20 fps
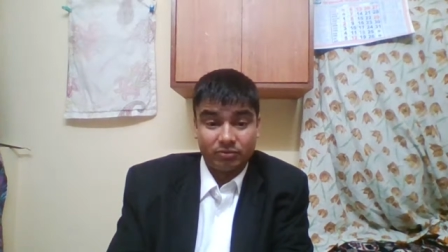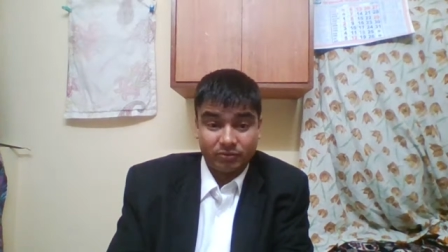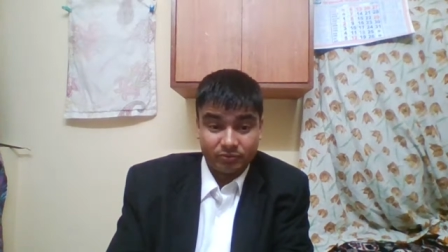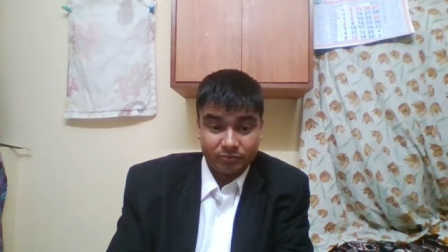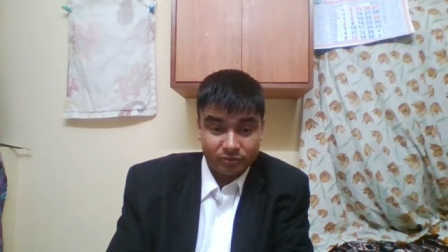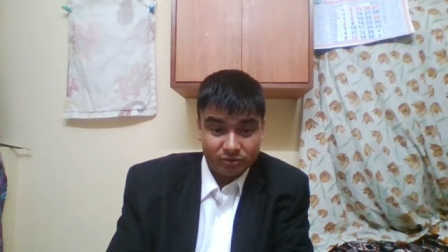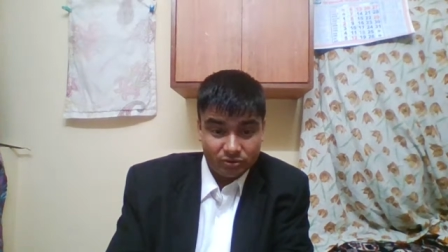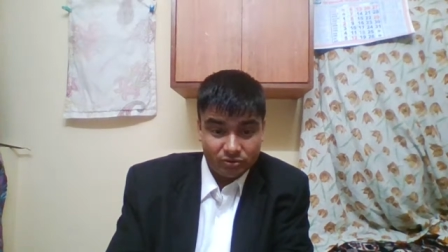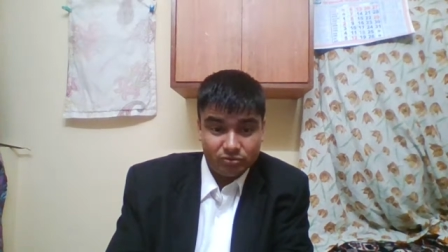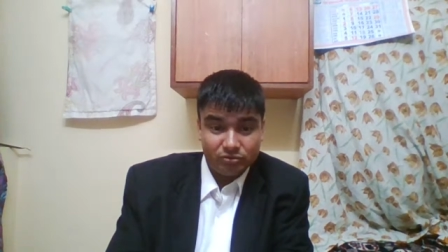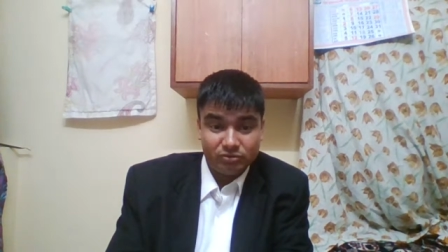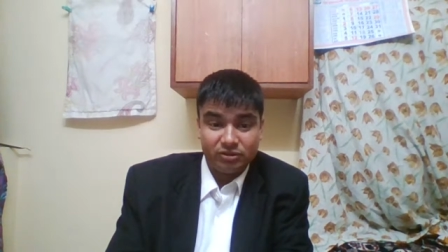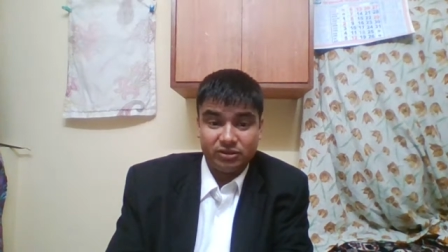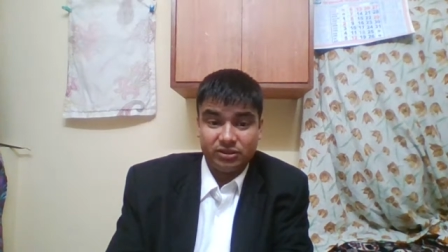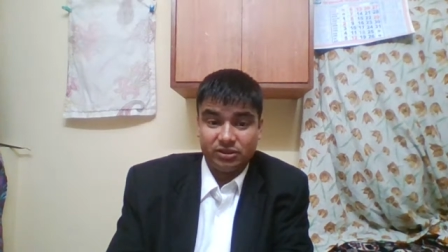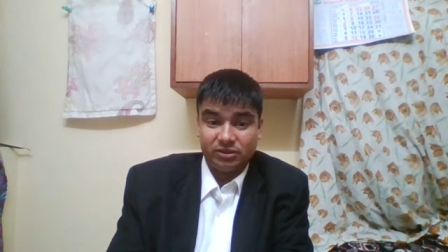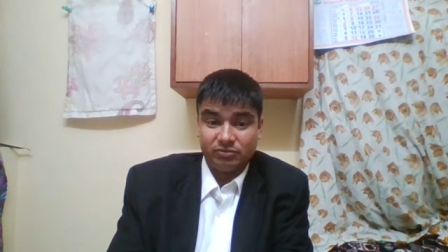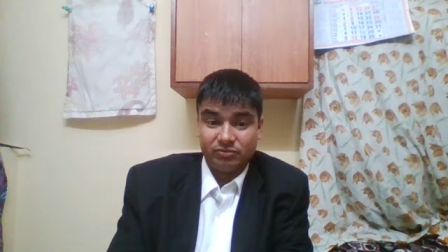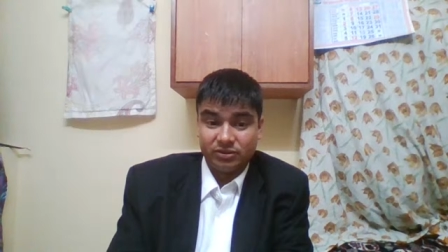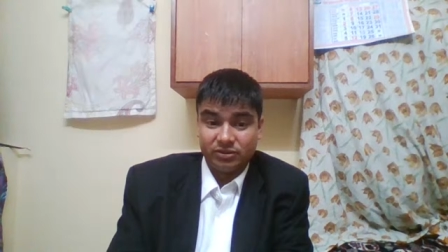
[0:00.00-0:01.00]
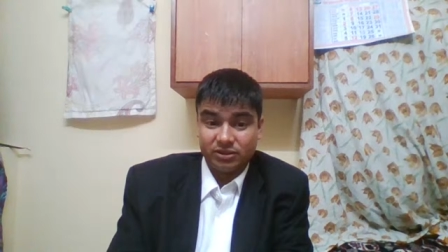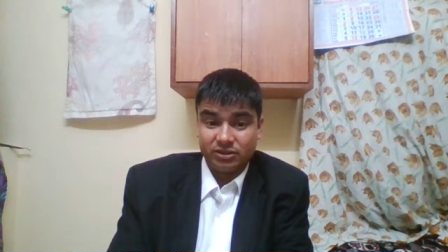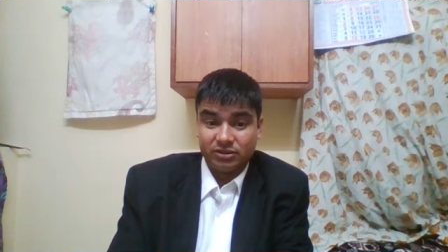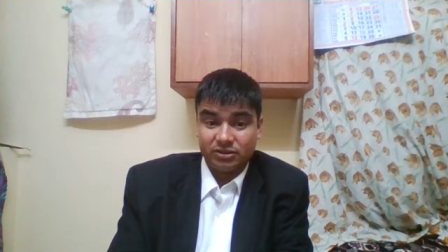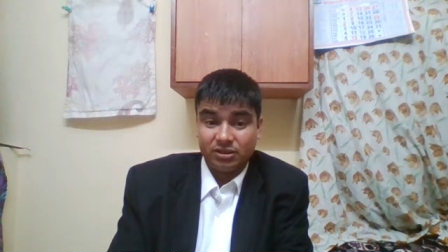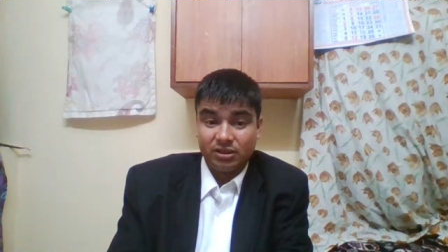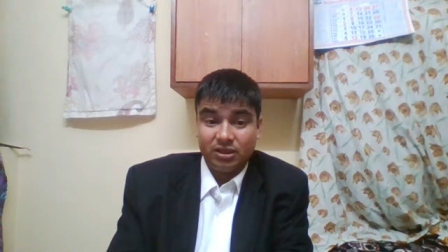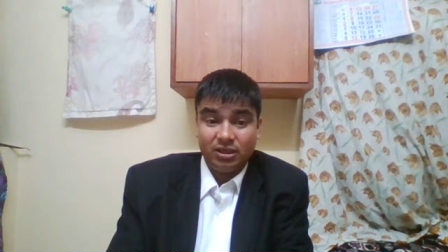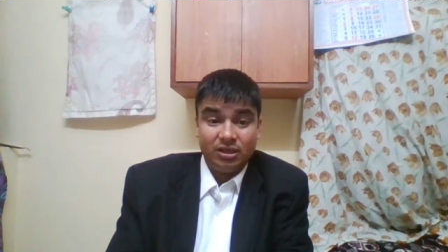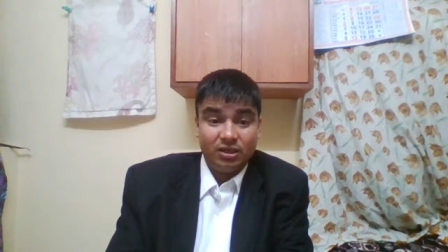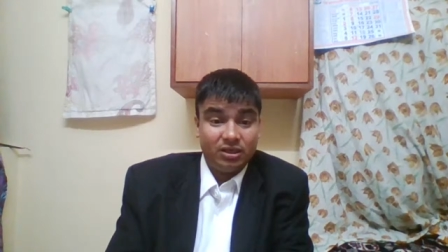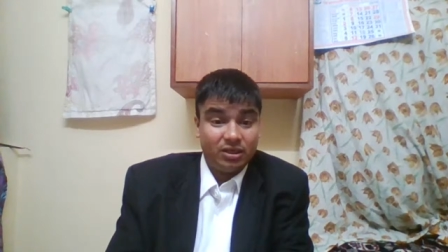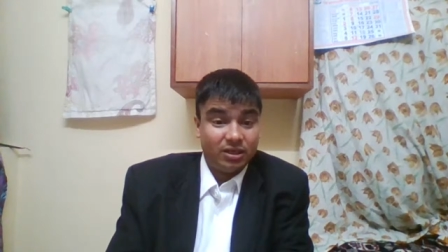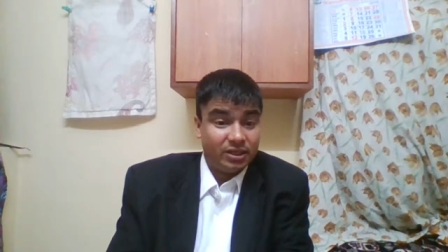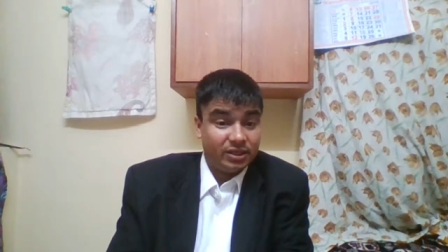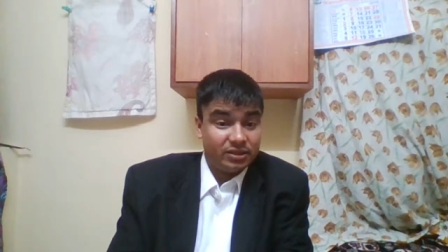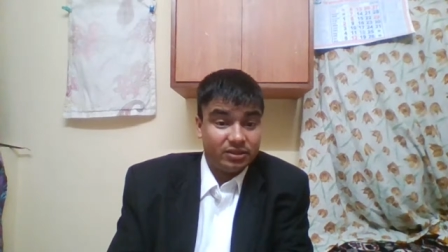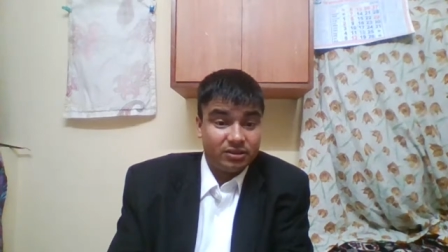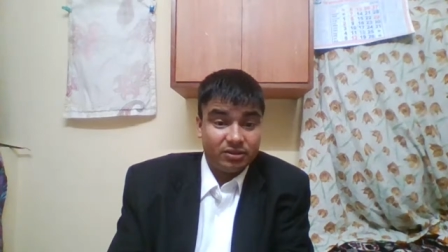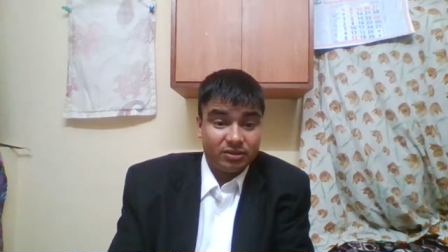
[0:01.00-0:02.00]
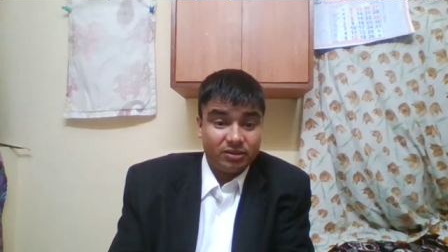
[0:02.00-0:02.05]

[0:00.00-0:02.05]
opportunity, which is like